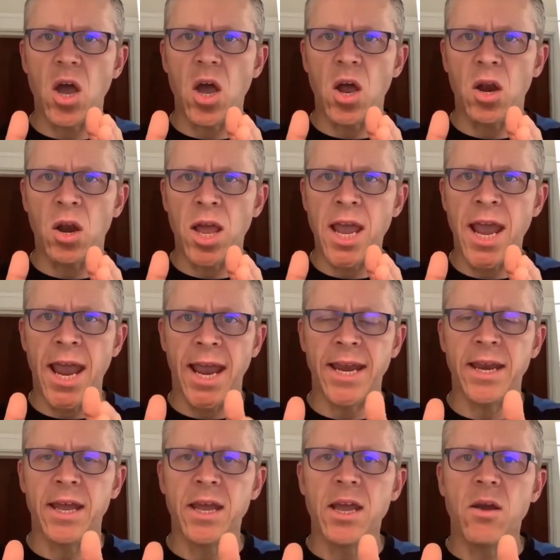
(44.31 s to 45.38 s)
a
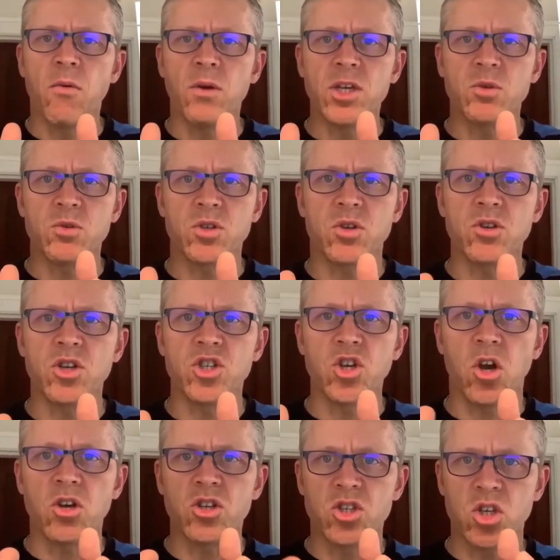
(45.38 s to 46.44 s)
lane which was going to
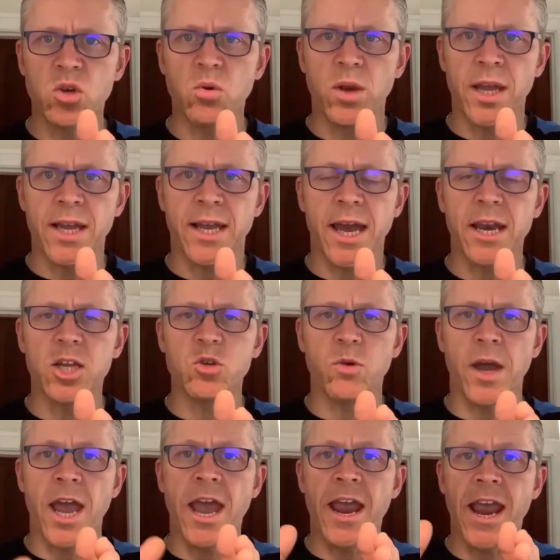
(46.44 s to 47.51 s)
join a two-lane
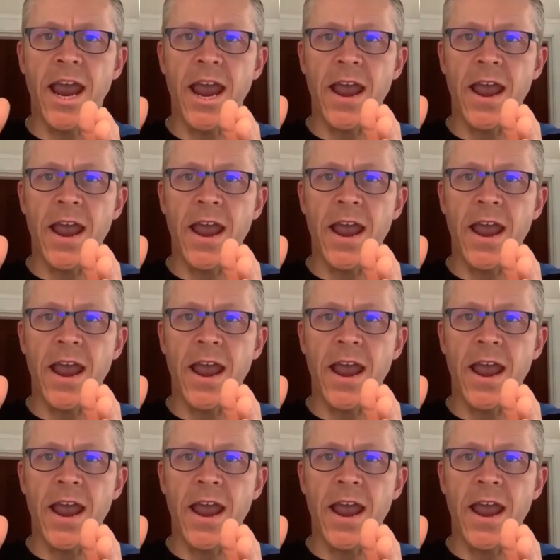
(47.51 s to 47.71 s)
carriageway,